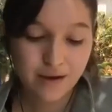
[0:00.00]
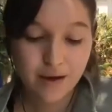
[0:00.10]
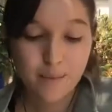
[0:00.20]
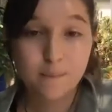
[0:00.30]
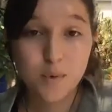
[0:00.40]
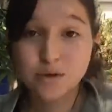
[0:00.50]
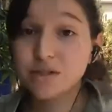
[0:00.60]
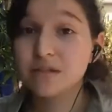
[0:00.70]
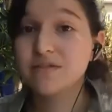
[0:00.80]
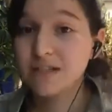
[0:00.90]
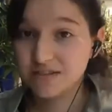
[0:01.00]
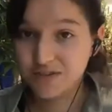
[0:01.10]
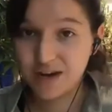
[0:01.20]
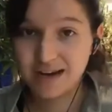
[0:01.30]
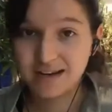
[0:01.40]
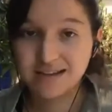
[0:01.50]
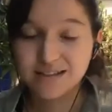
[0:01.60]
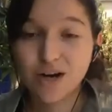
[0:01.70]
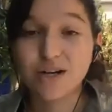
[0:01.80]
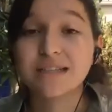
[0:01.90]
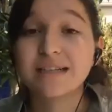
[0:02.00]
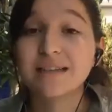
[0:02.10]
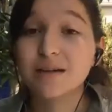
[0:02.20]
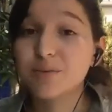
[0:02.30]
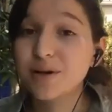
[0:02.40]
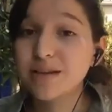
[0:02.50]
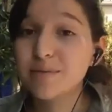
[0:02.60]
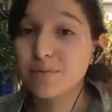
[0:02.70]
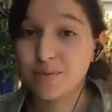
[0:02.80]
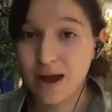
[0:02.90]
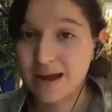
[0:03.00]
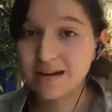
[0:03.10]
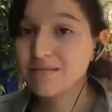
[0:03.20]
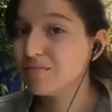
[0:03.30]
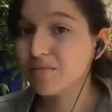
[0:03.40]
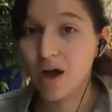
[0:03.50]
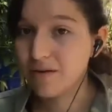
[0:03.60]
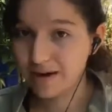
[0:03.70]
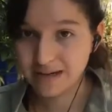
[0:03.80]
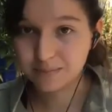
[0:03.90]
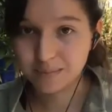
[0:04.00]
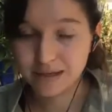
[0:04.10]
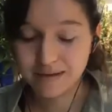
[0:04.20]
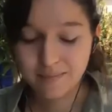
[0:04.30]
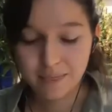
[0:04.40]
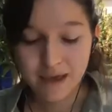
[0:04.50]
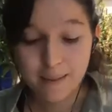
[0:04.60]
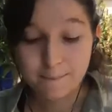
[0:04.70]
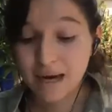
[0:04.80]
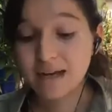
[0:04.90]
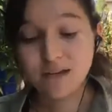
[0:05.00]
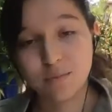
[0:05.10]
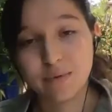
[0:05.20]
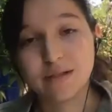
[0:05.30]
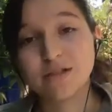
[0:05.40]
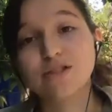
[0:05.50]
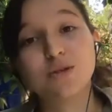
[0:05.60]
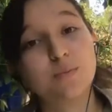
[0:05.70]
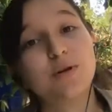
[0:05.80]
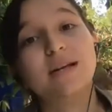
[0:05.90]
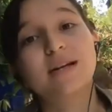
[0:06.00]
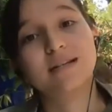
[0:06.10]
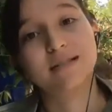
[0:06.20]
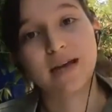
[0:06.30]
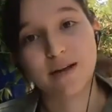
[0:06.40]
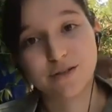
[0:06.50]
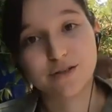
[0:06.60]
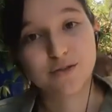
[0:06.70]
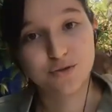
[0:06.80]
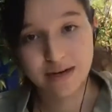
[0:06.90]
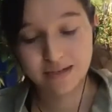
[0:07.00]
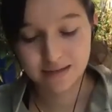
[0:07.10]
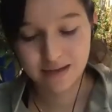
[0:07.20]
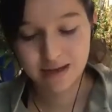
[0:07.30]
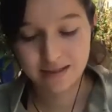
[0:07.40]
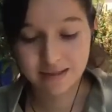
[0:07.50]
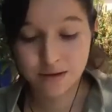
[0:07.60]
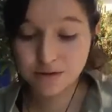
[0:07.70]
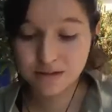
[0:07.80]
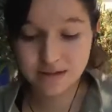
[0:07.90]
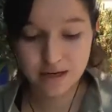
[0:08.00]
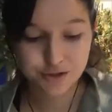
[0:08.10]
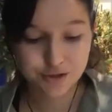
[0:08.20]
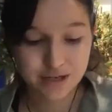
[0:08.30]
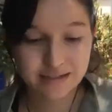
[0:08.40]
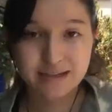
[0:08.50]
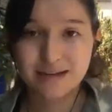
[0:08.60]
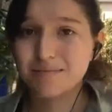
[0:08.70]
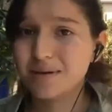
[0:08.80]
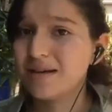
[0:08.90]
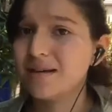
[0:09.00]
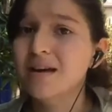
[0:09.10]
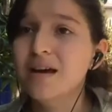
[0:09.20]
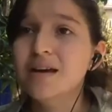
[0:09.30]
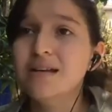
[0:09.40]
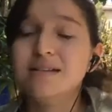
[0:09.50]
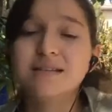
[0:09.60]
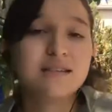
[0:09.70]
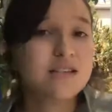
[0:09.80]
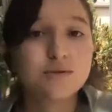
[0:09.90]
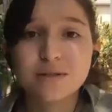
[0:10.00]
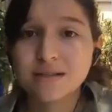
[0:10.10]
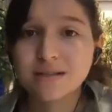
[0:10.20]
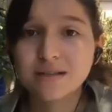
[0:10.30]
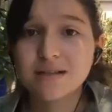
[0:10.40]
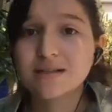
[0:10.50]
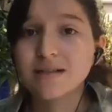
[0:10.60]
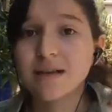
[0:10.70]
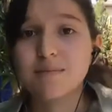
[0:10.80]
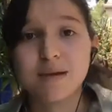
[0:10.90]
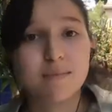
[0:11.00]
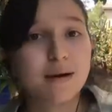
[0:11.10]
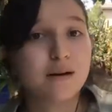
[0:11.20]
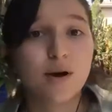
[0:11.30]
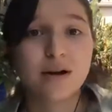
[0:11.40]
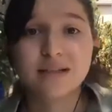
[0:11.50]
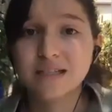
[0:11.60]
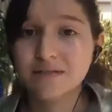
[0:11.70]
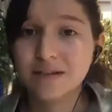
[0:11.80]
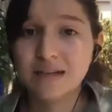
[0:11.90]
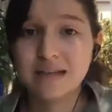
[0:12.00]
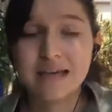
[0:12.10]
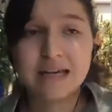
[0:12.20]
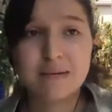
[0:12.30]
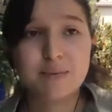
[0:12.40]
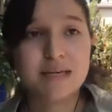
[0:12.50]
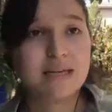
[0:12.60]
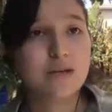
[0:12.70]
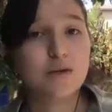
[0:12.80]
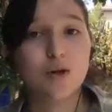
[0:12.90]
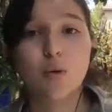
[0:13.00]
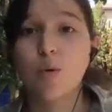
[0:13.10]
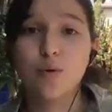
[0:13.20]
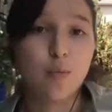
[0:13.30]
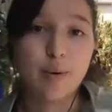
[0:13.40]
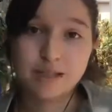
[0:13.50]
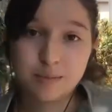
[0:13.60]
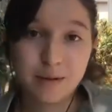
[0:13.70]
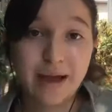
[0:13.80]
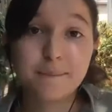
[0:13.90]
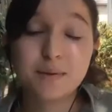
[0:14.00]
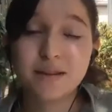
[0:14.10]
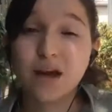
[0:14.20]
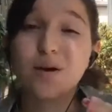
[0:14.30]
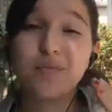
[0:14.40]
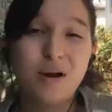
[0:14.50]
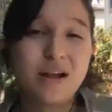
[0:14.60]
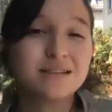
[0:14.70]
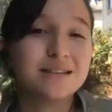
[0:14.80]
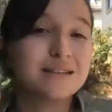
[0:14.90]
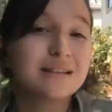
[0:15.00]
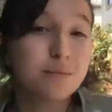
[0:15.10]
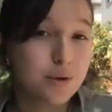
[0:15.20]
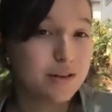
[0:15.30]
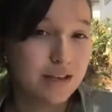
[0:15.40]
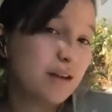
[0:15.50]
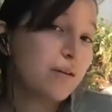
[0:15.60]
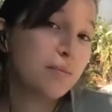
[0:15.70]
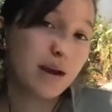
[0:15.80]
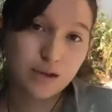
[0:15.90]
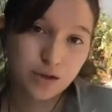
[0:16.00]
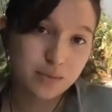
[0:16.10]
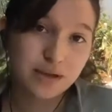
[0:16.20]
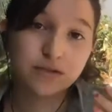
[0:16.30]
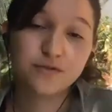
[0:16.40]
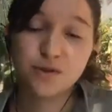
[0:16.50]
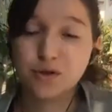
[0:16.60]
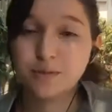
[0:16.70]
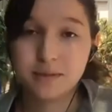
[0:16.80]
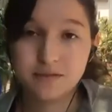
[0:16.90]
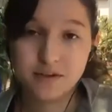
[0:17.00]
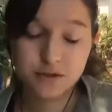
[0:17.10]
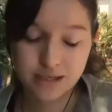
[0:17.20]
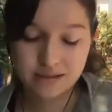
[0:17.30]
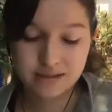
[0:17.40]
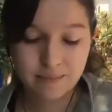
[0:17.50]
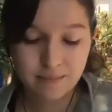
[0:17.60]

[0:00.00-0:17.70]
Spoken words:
Most of these varieties are deliberately bred, not randomly, by humans to breed a desired trait. And those desired traits can be disease resistance, they can be better productivity, they can be, you know, more robust plant, but they are bred deliberately by humans for those specific traits.